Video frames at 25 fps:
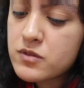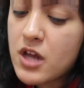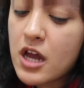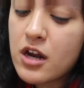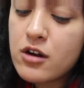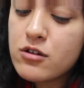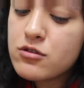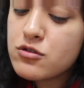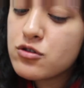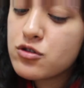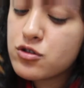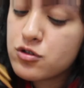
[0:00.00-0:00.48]

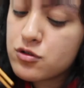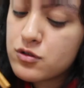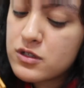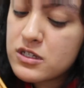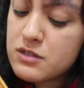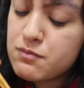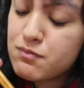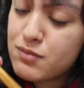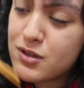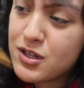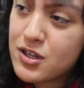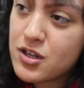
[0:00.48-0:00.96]
I don't do
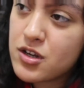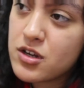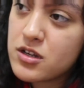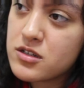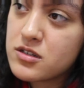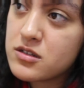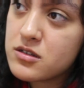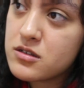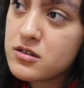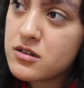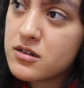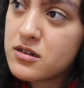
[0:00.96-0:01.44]
it
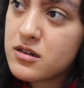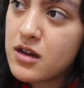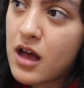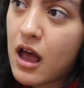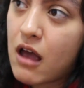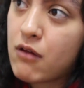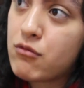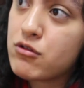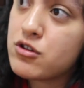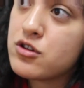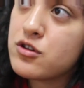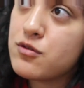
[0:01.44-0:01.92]
because
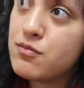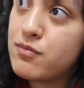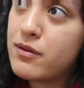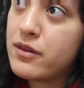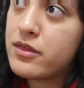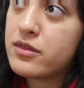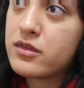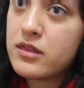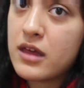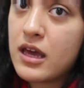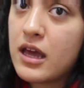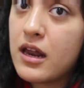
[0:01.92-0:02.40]
I want to
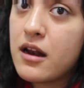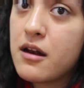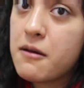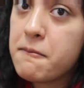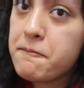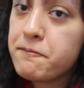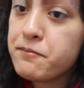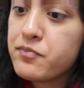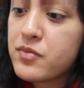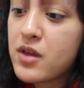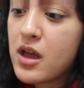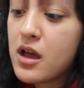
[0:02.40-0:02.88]
be
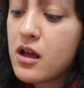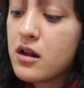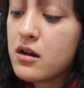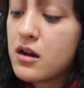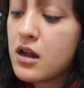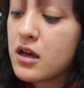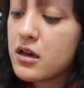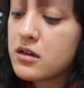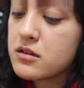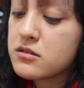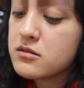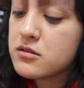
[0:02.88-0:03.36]
thin.
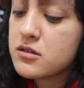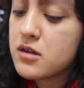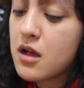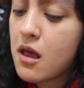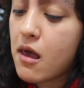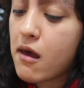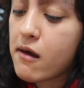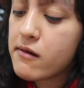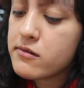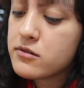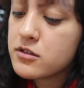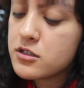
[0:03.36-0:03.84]
Like,
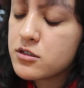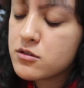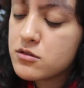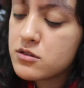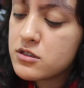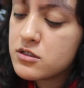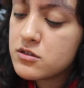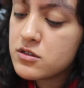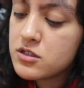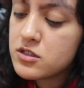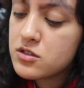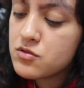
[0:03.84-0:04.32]
the
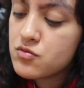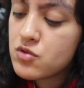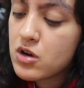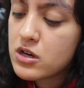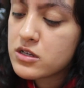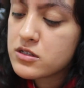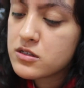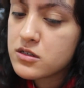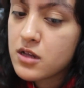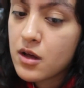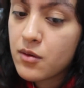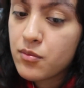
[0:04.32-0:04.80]
only reason
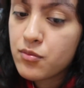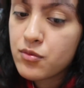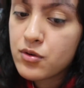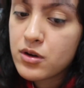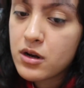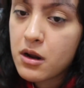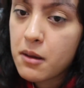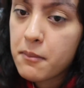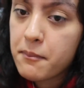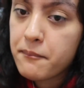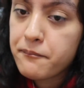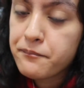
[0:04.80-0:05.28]
why I stop
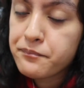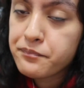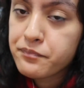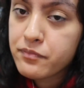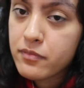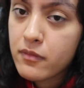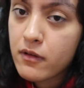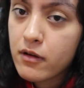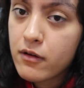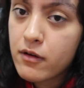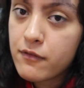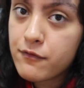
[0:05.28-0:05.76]
when I'm
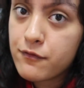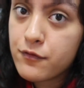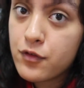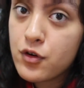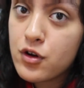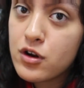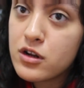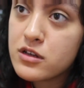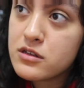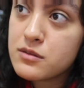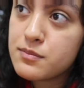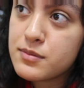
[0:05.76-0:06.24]

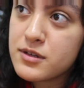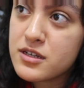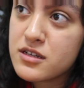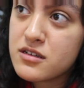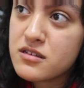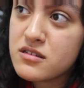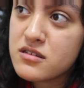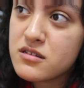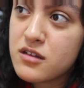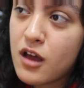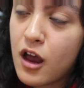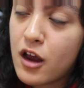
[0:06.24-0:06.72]
full is
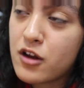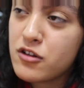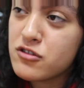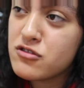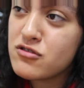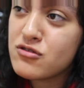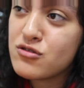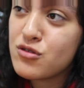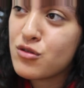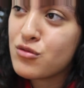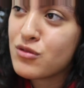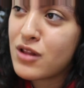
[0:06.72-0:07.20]
because I
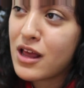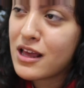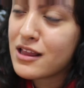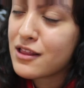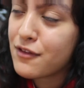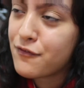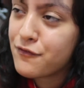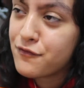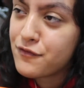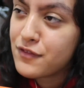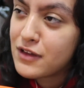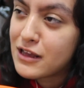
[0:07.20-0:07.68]
just don't
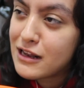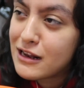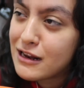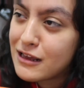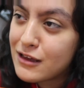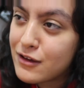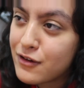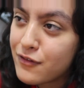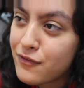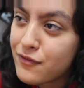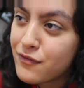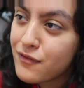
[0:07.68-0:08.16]
like the
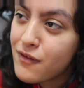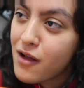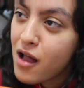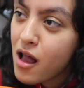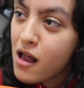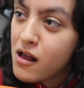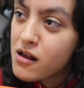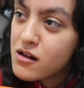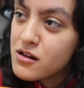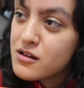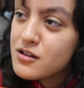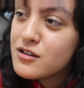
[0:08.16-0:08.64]
feeling of
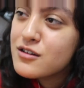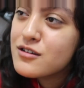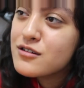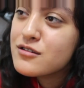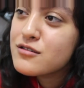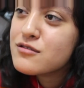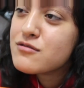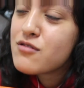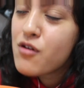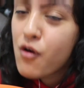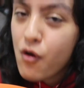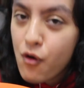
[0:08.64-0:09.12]

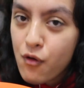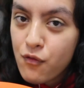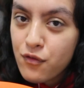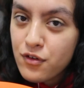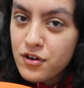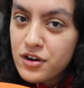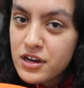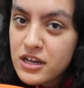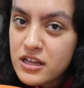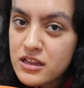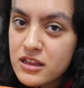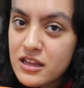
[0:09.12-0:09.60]

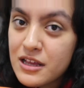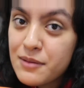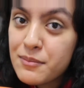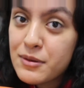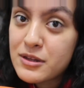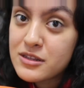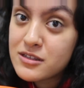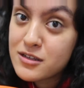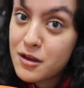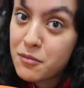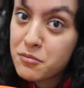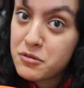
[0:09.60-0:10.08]
overeating.
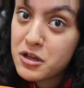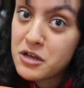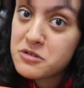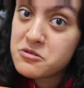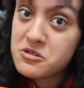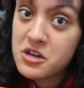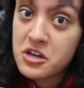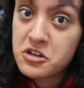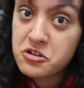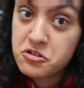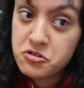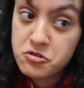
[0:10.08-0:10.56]
But
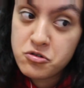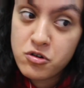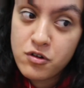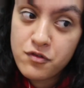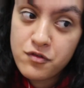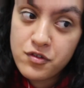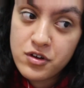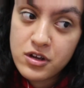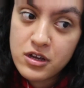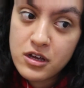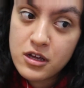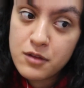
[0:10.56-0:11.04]
sometimes I do
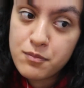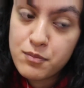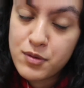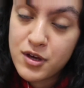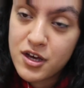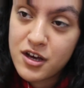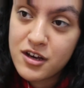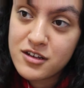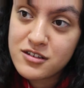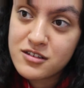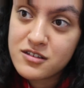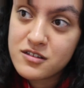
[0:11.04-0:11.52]
overeat
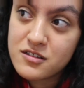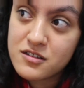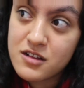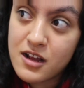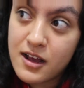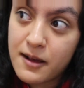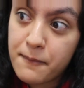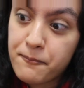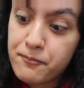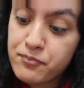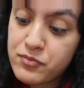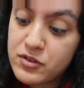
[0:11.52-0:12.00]
because it's
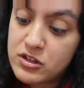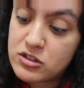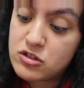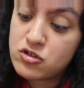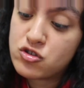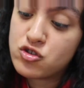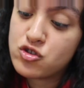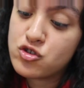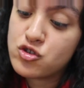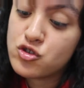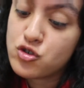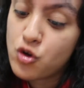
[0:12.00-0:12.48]
like,
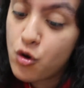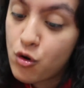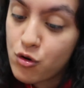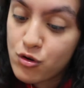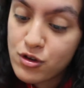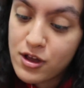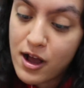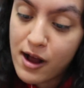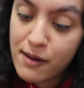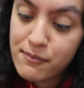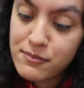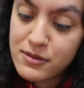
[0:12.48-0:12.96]
it's
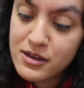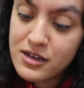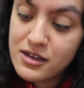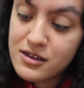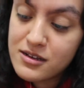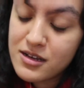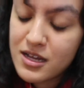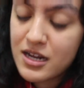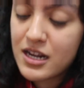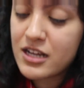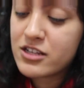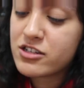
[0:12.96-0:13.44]
so
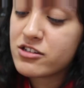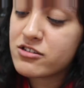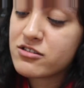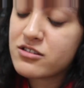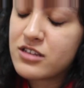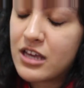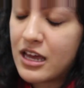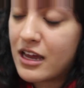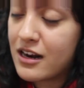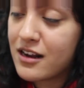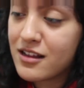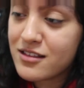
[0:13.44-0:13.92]
yummy and I
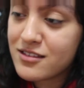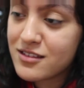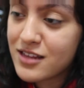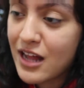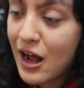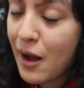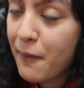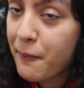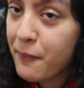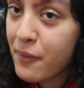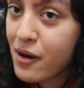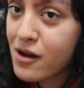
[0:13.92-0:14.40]
just cannot
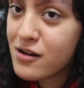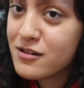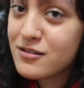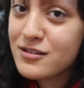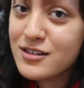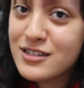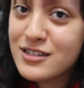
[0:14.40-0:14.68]
stop.